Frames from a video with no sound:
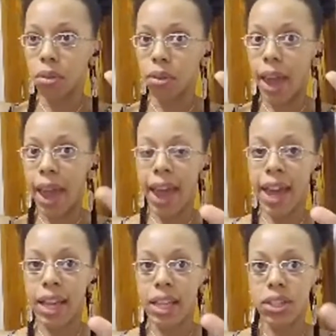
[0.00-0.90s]

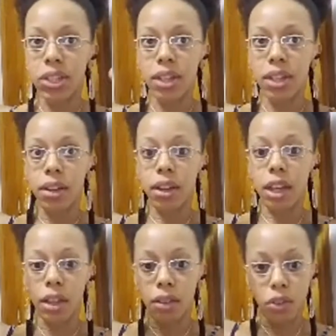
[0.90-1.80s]
has
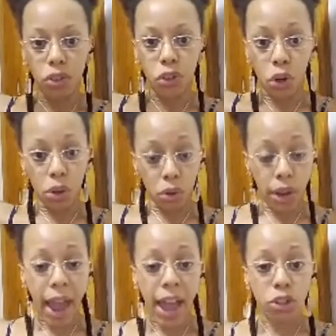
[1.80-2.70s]

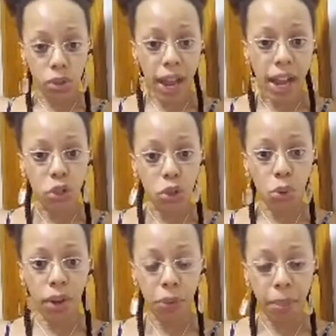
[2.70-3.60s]
your astrological
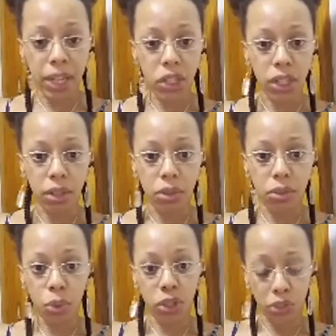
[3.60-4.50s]
information,
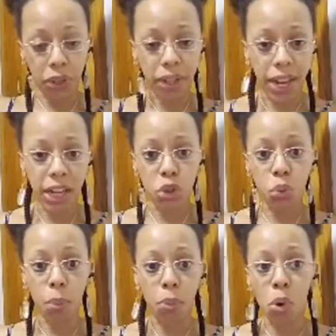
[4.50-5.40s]
which is for the day that
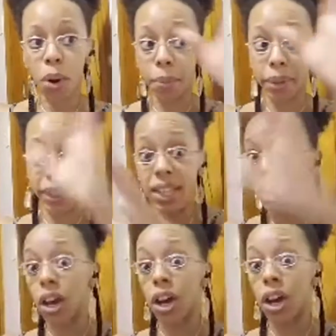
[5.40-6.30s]
you were born, but then
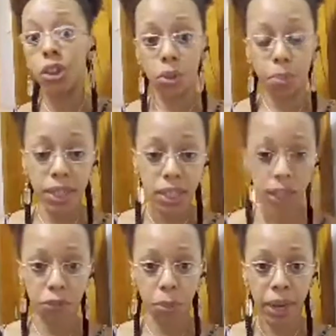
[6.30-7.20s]
this other piece of
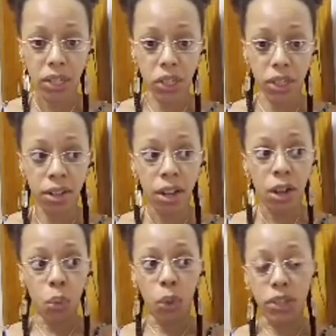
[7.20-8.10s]
information,
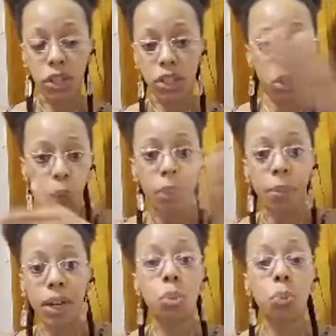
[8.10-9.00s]
which is 3
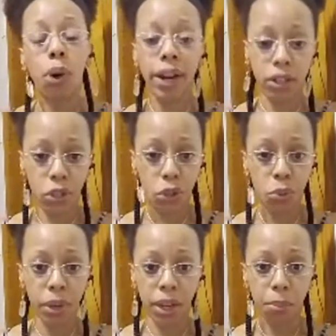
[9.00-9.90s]
months prior to you
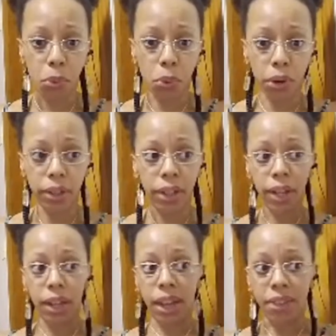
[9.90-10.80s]
being born,
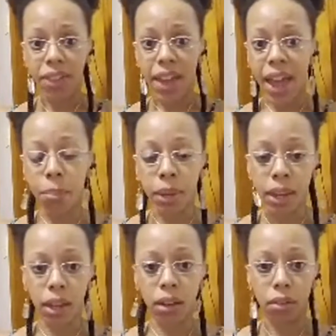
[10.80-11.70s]
and that
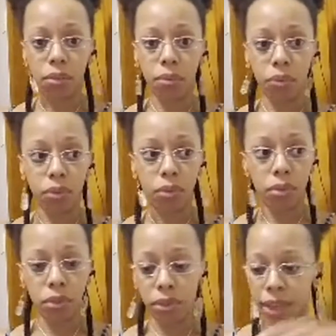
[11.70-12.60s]

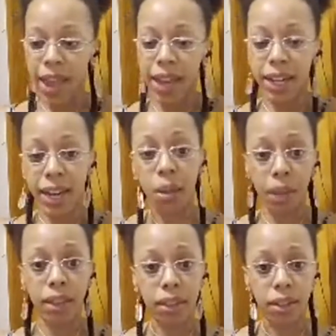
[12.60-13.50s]
date
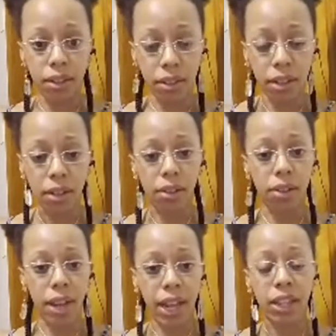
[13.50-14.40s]
being the
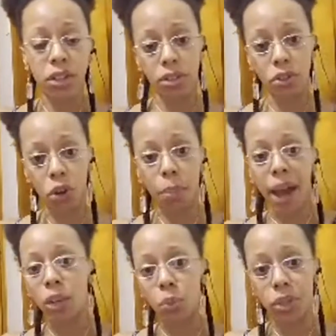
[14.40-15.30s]
day that your
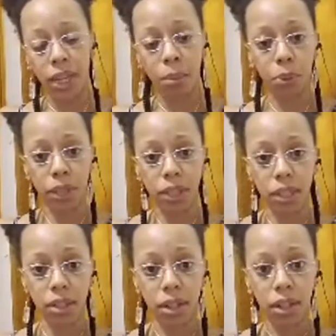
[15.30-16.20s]
body was
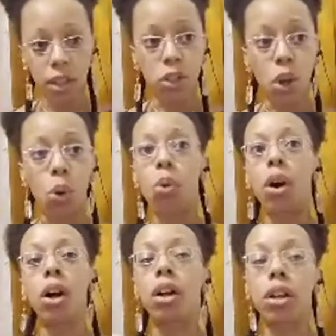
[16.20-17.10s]
imprinted. So
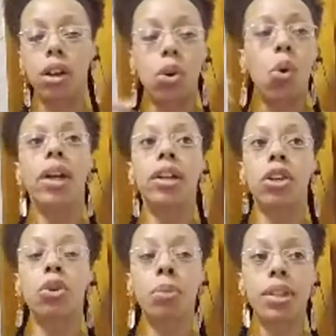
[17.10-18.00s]
according to
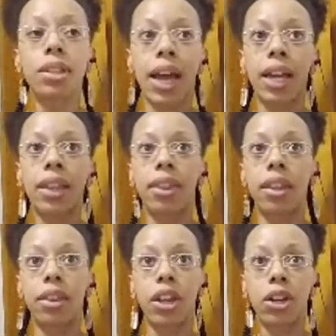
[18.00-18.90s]
human design,
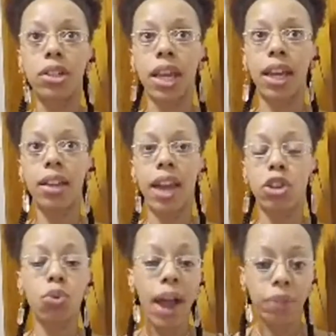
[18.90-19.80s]
they're saying that
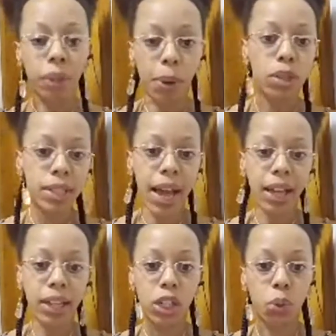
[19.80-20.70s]
you have the
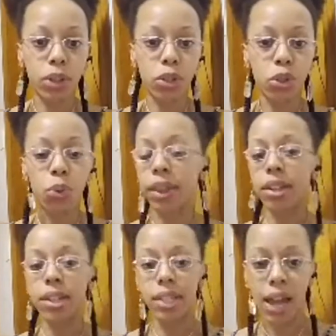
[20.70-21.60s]
personality crystal and the
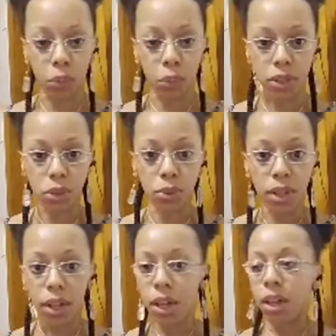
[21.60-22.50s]
design crystal.
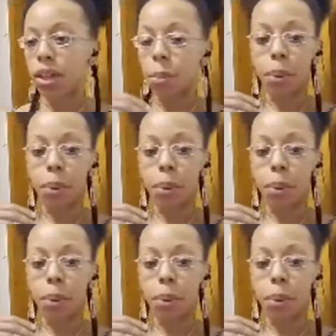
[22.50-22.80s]
The